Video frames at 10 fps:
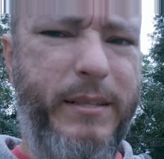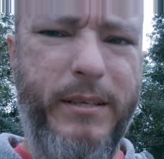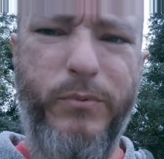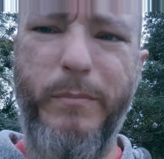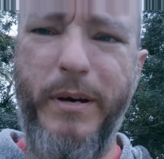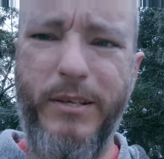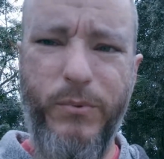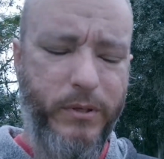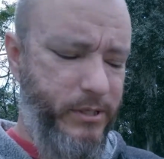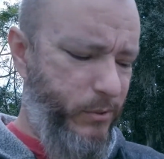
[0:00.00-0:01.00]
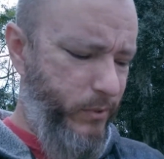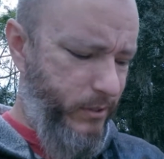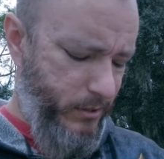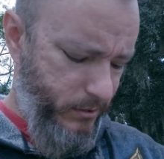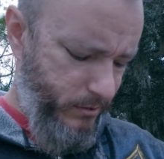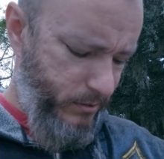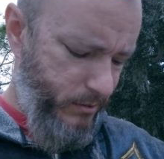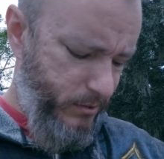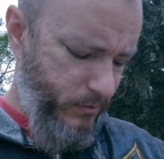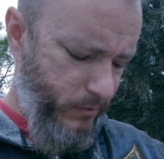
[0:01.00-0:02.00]
this, we might as well see what
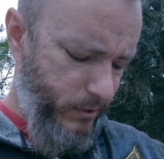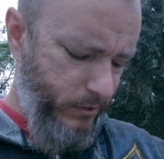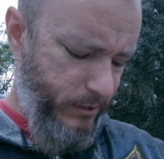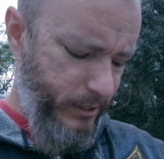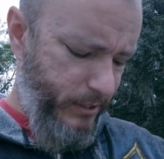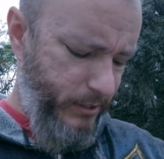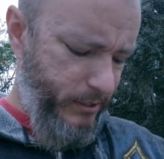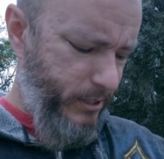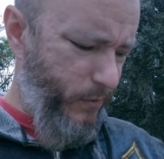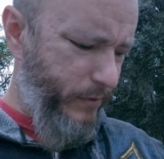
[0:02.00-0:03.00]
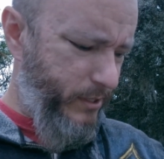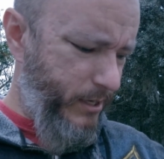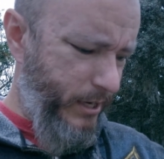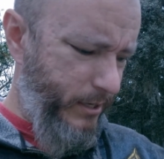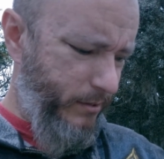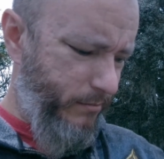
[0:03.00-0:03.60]
it looks like on the selfie side.